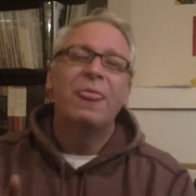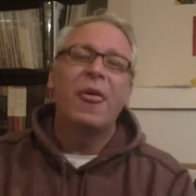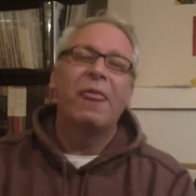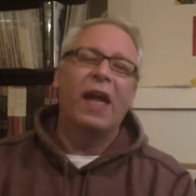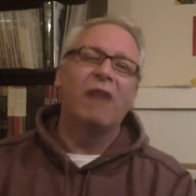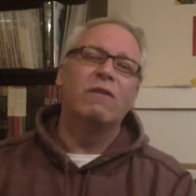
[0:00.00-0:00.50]

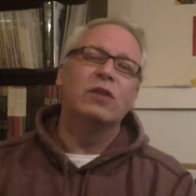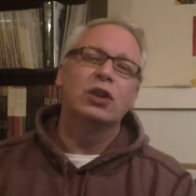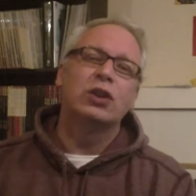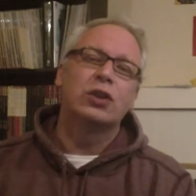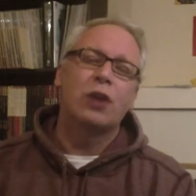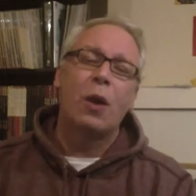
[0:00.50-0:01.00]
that they haven't
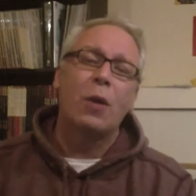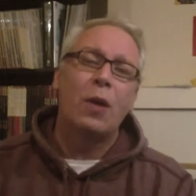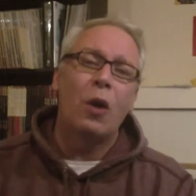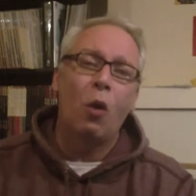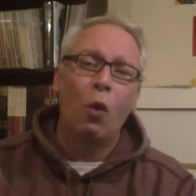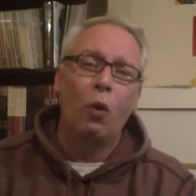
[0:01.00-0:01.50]
just
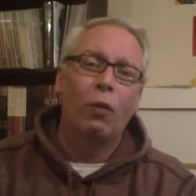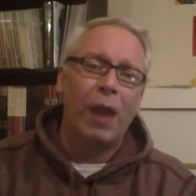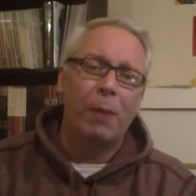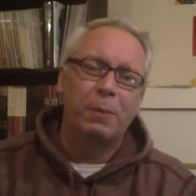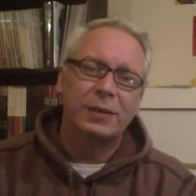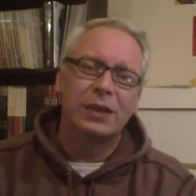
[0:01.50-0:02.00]
thrown all
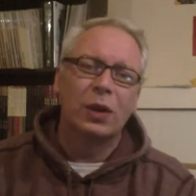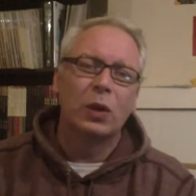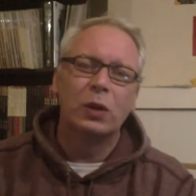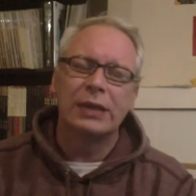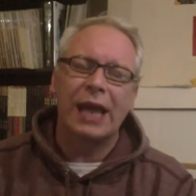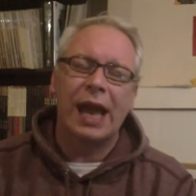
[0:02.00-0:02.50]
the
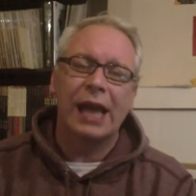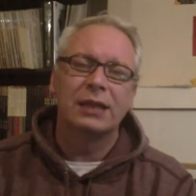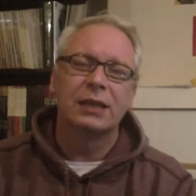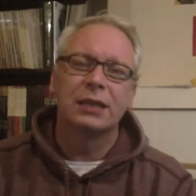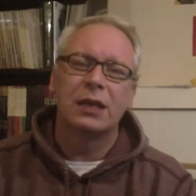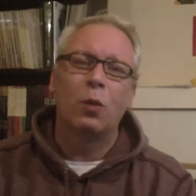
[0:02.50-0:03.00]
episodes
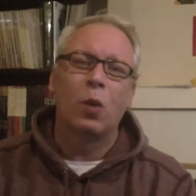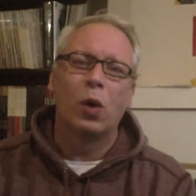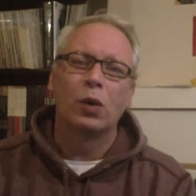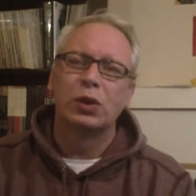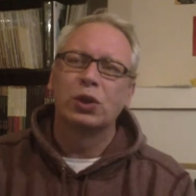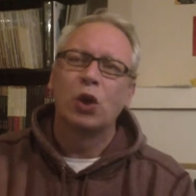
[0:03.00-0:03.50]
at us at
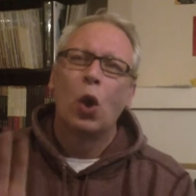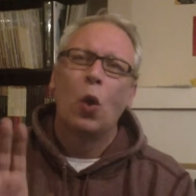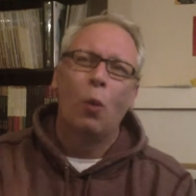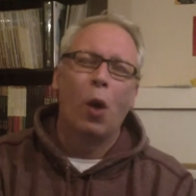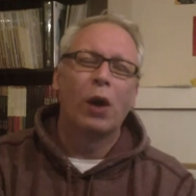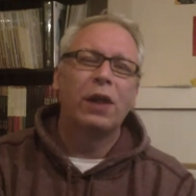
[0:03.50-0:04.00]
once.
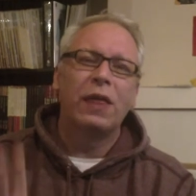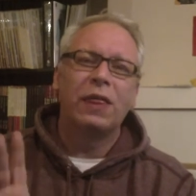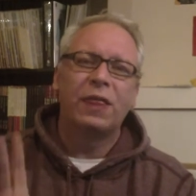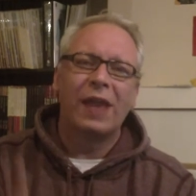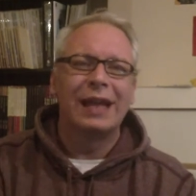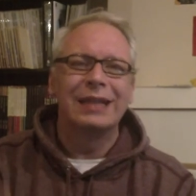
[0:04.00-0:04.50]
One of the
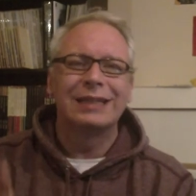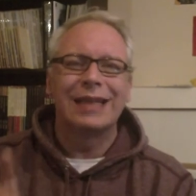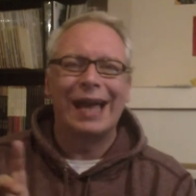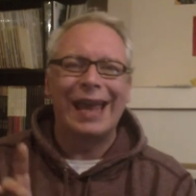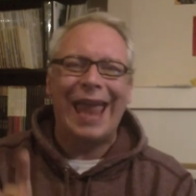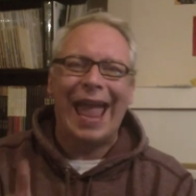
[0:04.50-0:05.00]
things
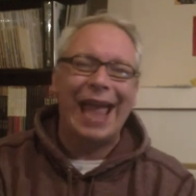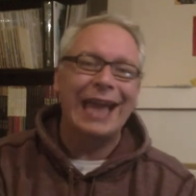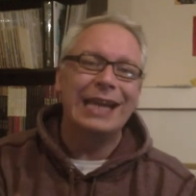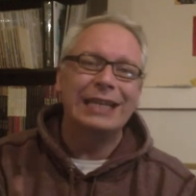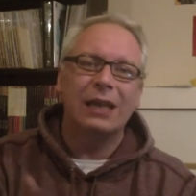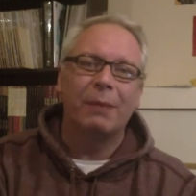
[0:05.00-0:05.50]
I
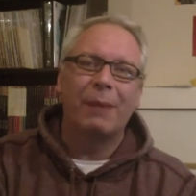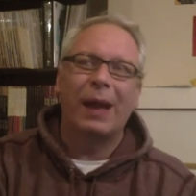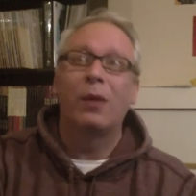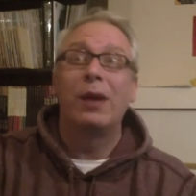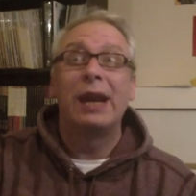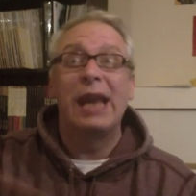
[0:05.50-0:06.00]
hate
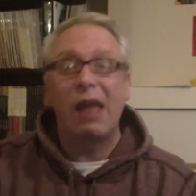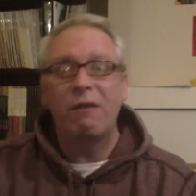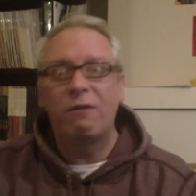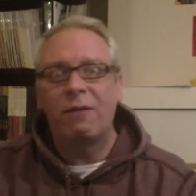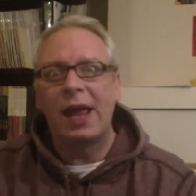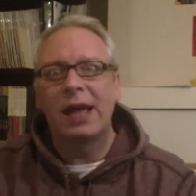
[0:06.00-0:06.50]
about
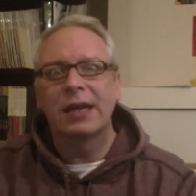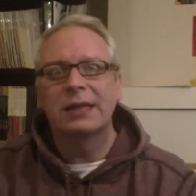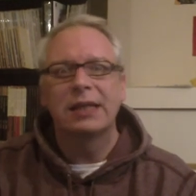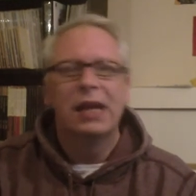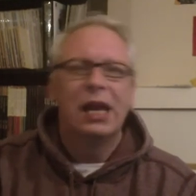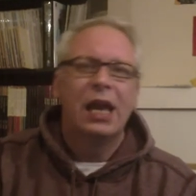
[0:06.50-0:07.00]

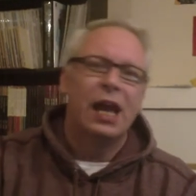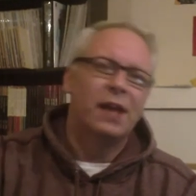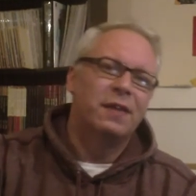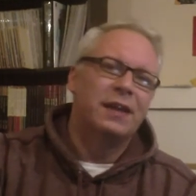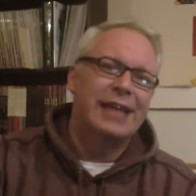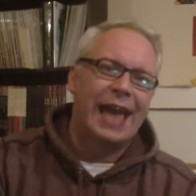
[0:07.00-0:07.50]
Netflix
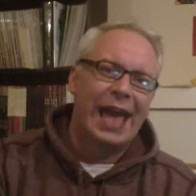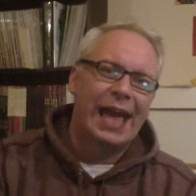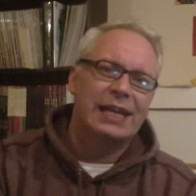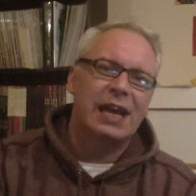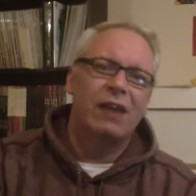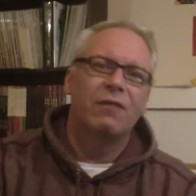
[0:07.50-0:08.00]
and the
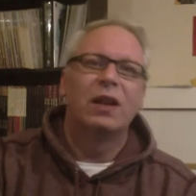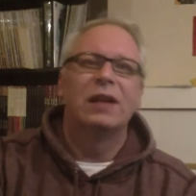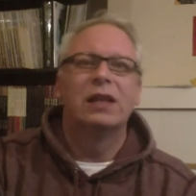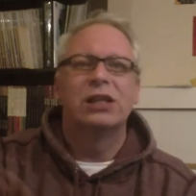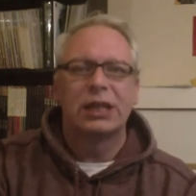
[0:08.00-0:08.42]
Daredevil and the